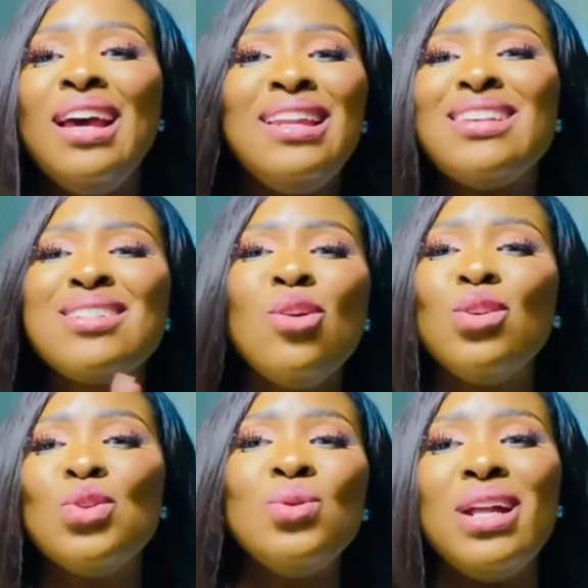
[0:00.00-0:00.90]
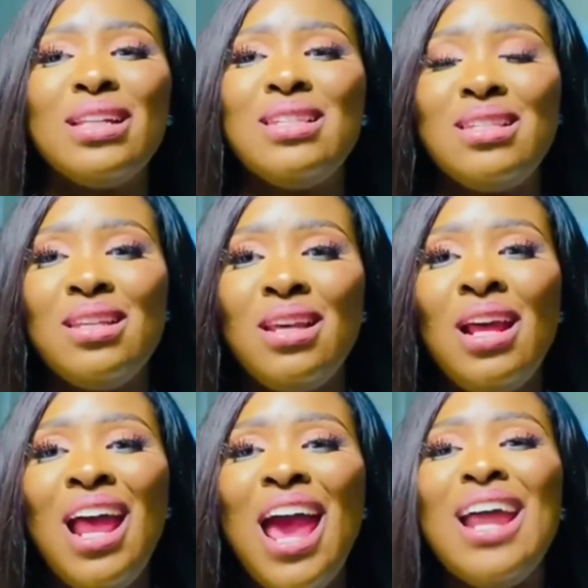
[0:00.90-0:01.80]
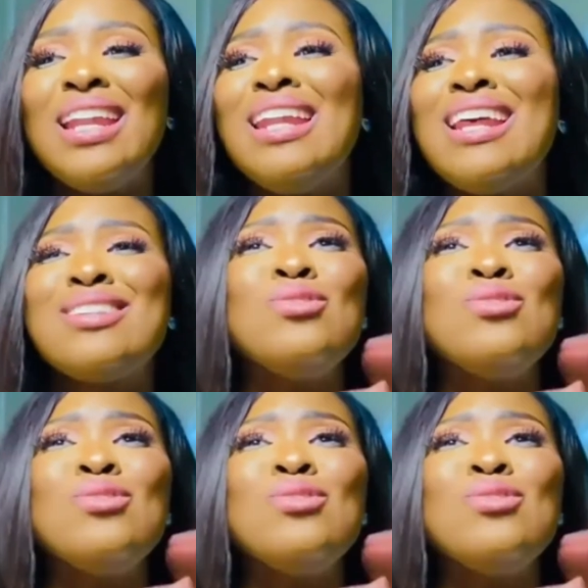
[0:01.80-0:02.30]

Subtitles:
come on, let's not do that.